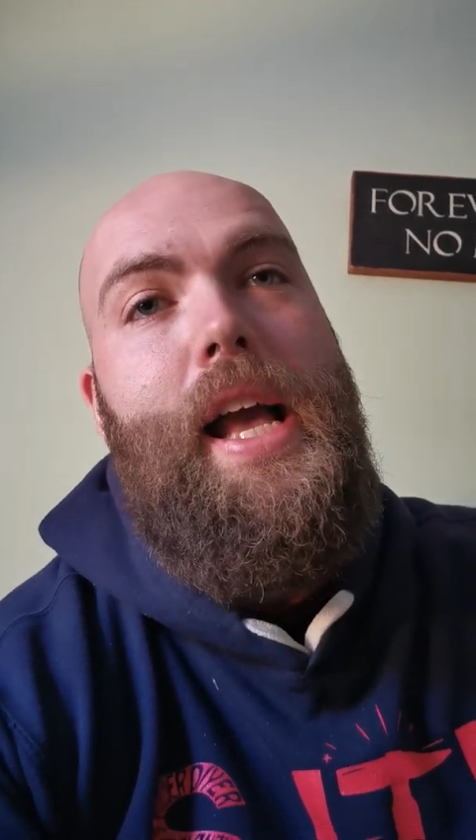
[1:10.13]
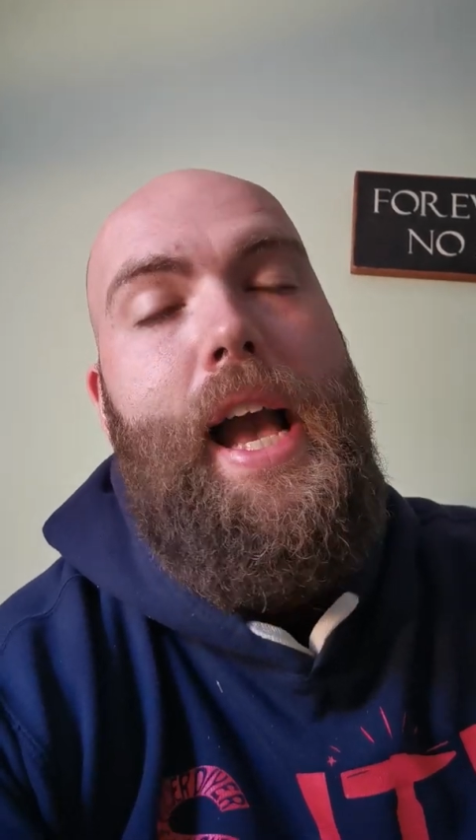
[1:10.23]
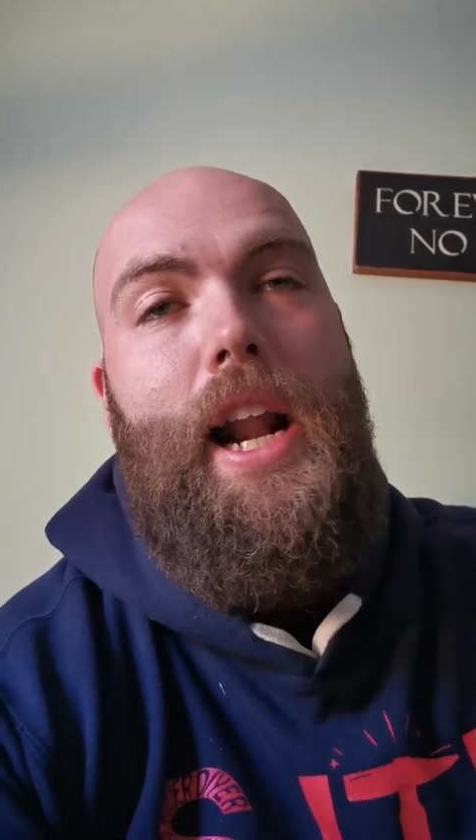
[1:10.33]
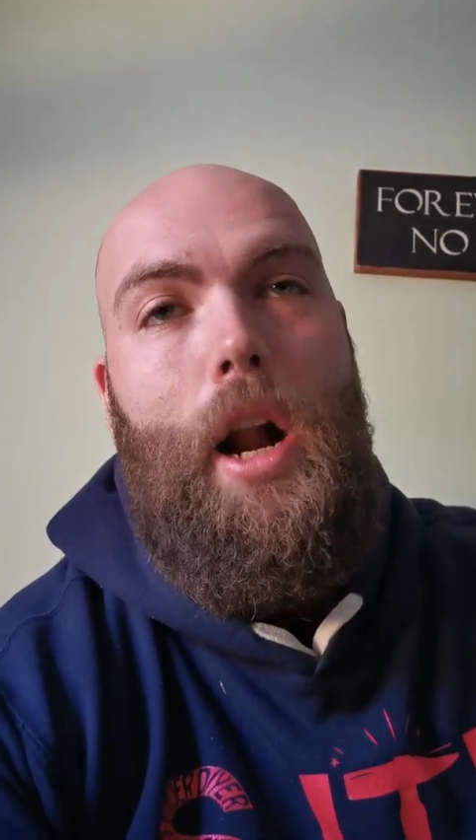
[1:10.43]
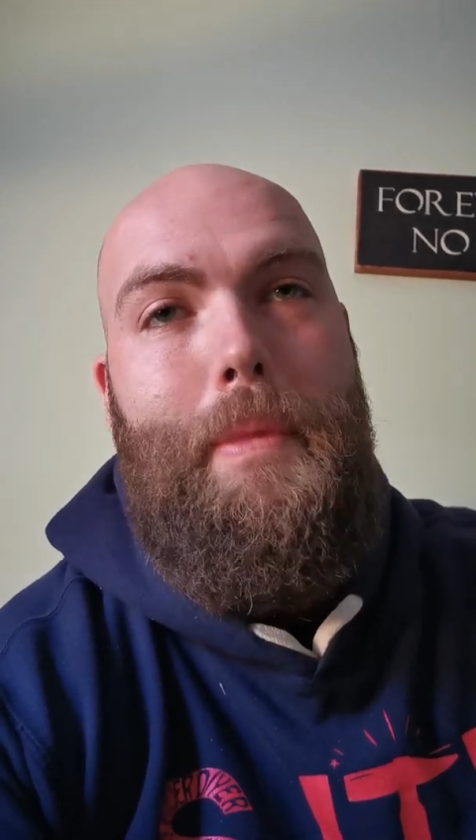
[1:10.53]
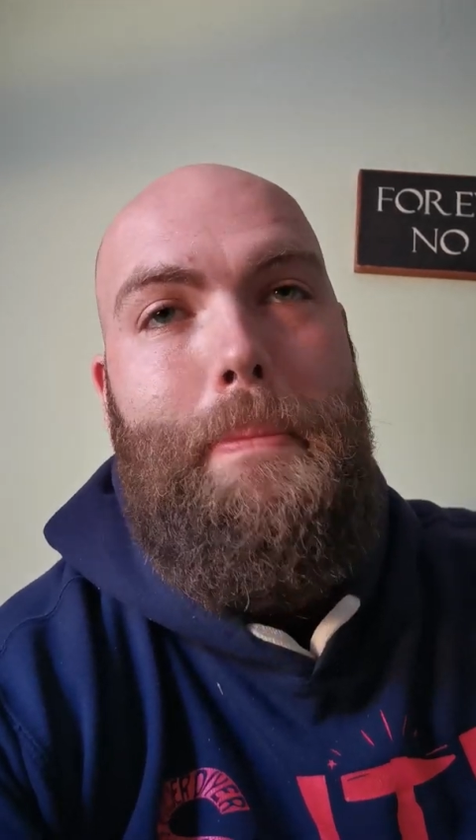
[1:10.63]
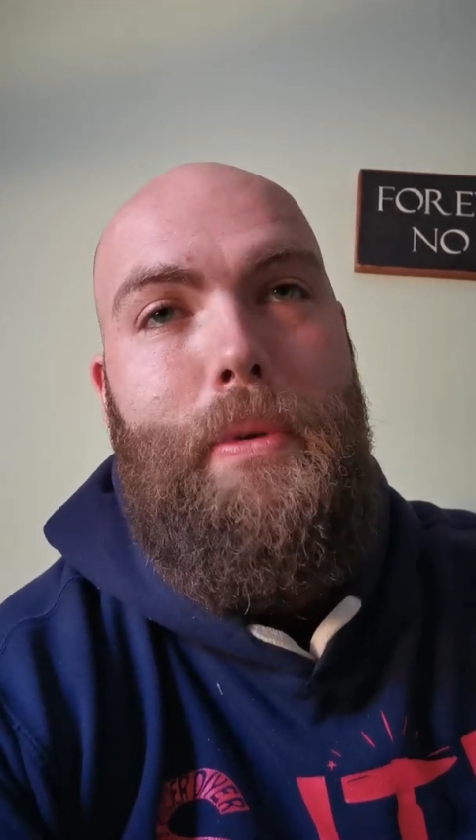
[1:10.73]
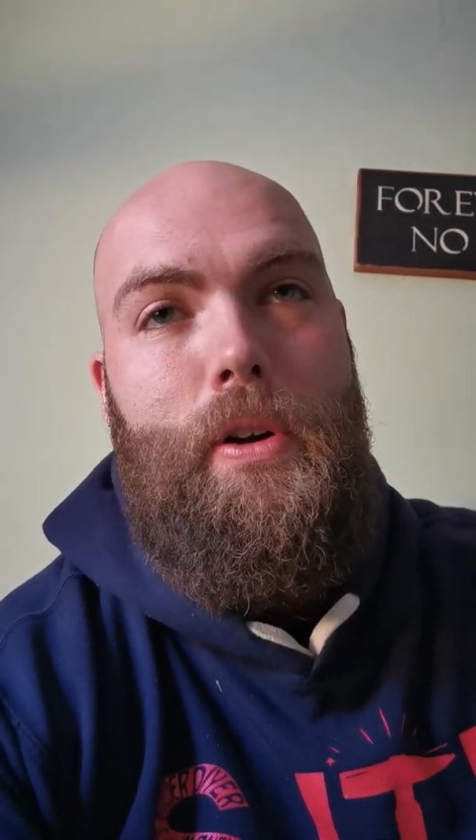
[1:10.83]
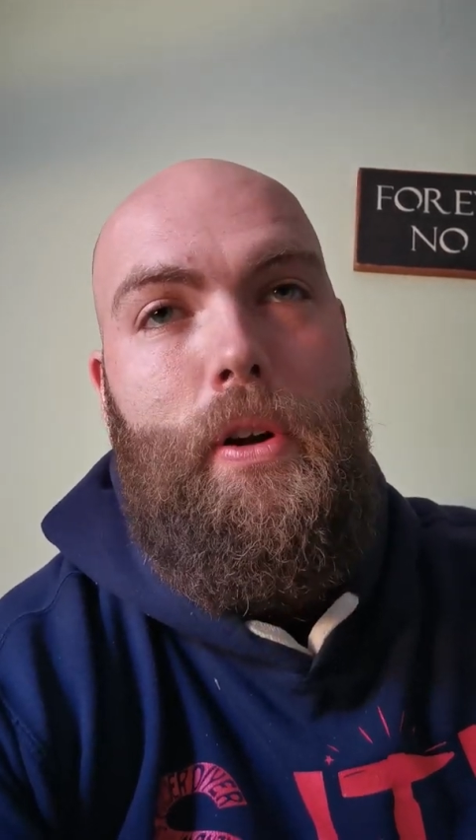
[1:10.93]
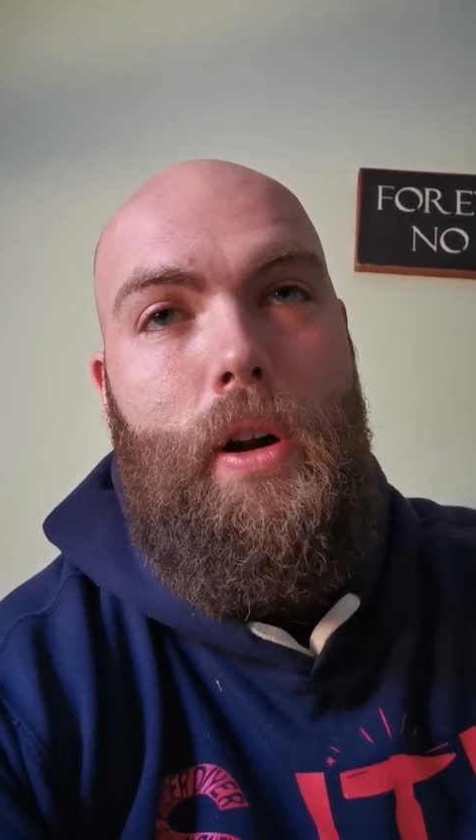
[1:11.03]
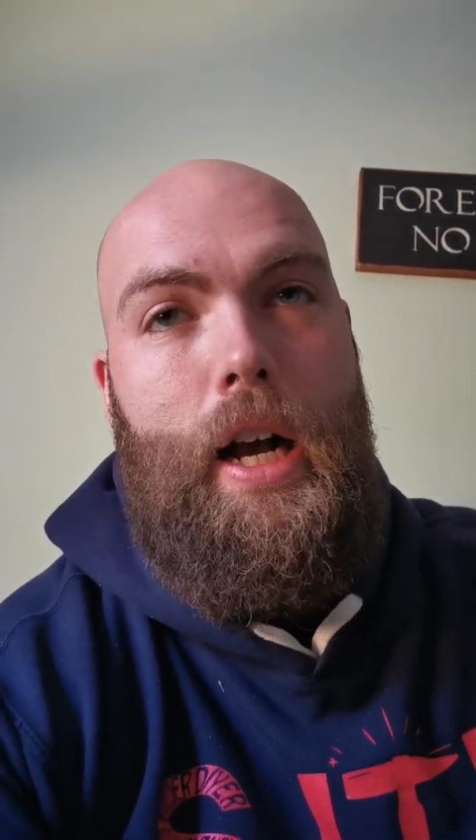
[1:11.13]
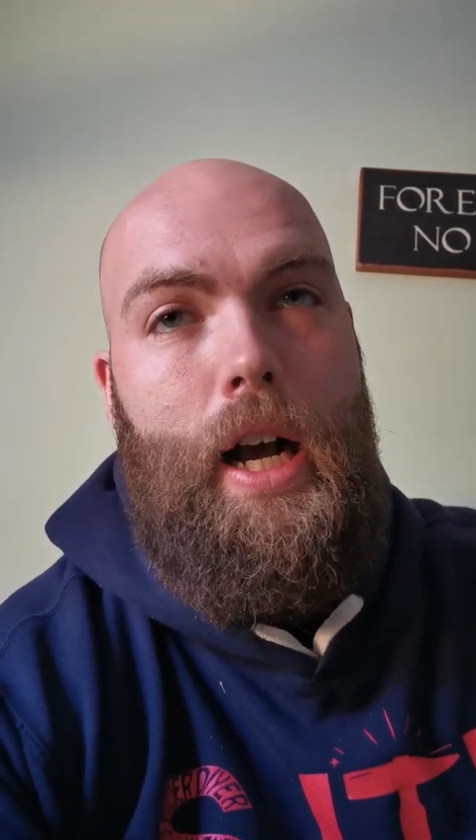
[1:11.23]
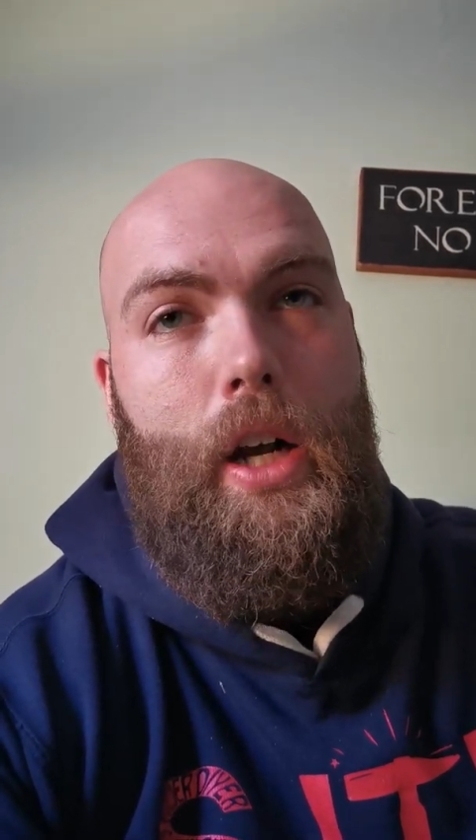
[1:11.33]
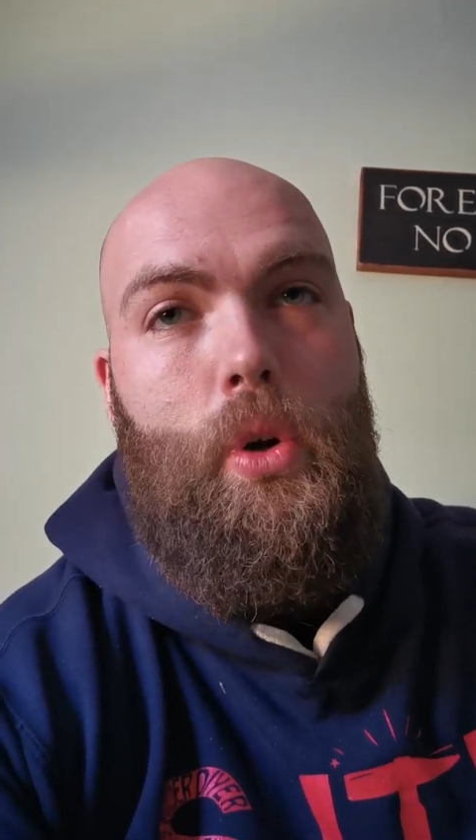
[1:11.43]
And our member,